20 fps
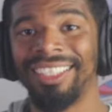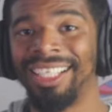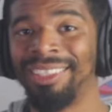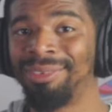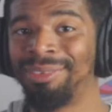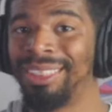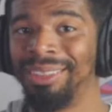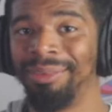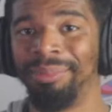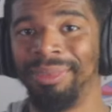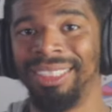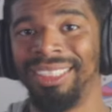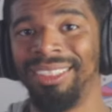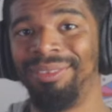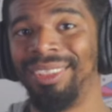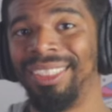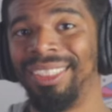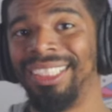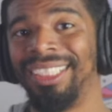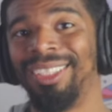seen many
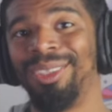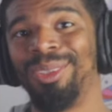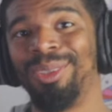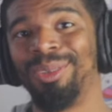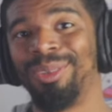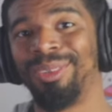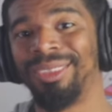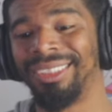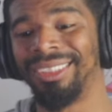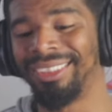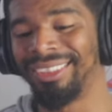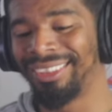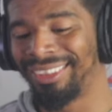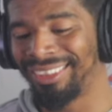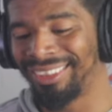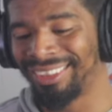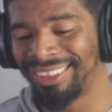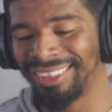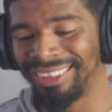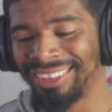videos
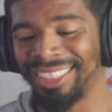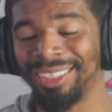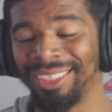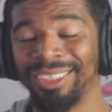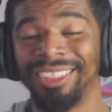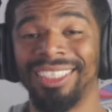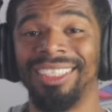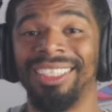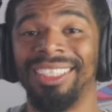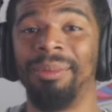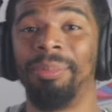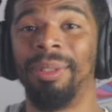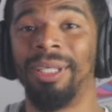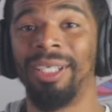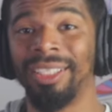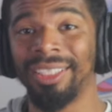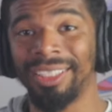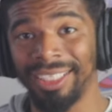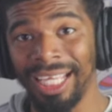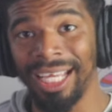to
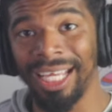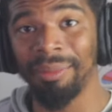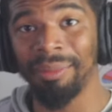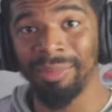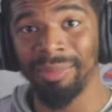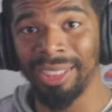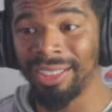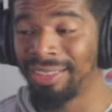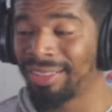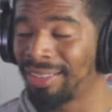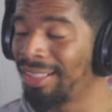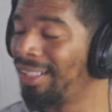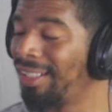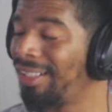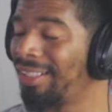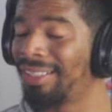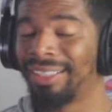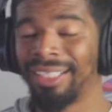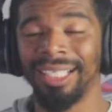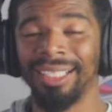debunk that myth.
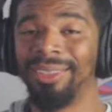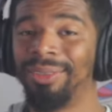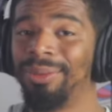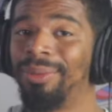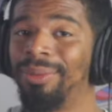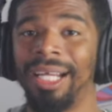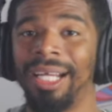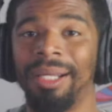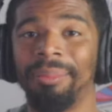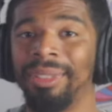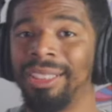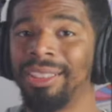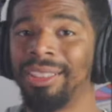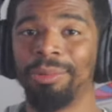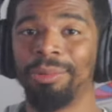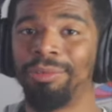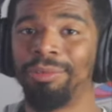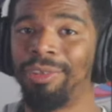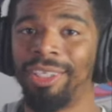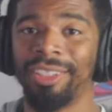They do not mess
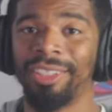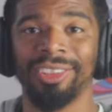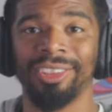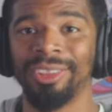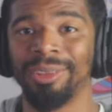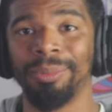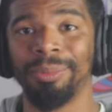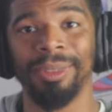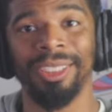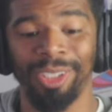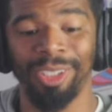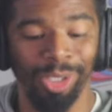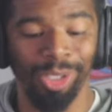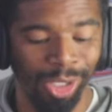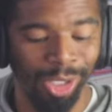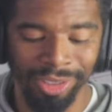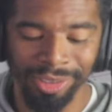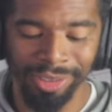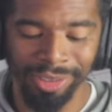with Foster's beer at all.